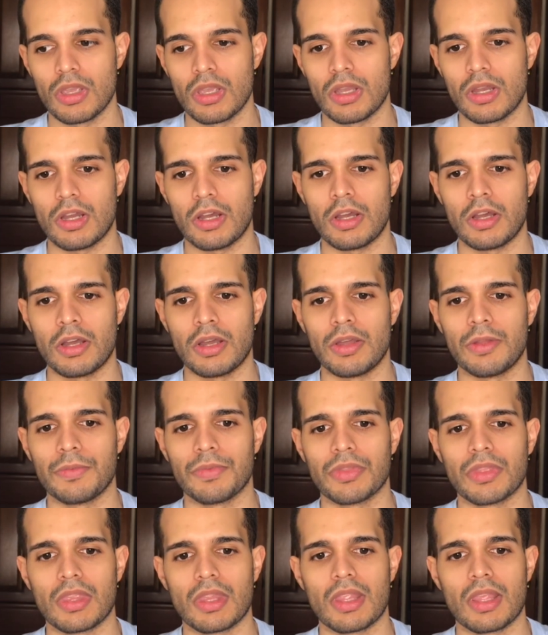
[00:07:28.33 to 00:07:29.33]

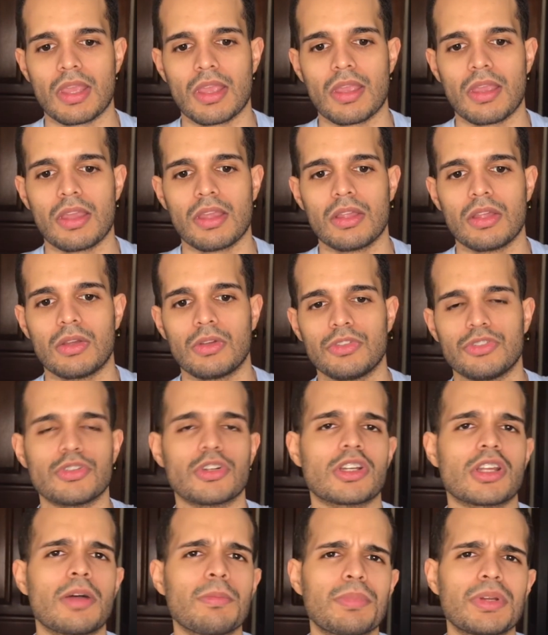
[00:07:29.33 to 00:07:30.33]
your
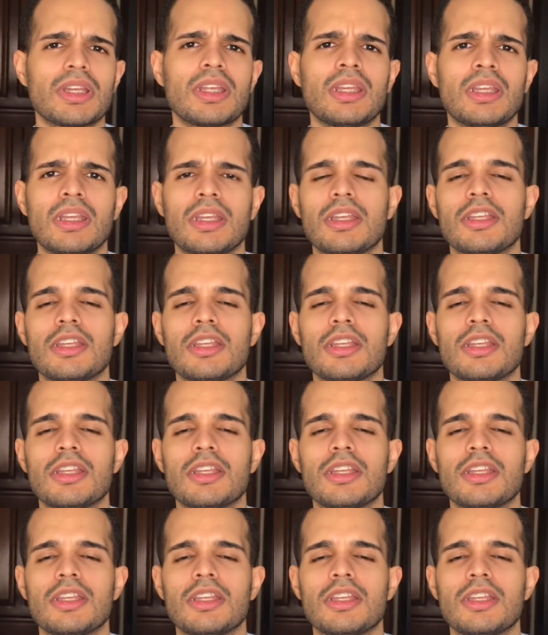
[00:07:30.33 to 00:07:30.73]
company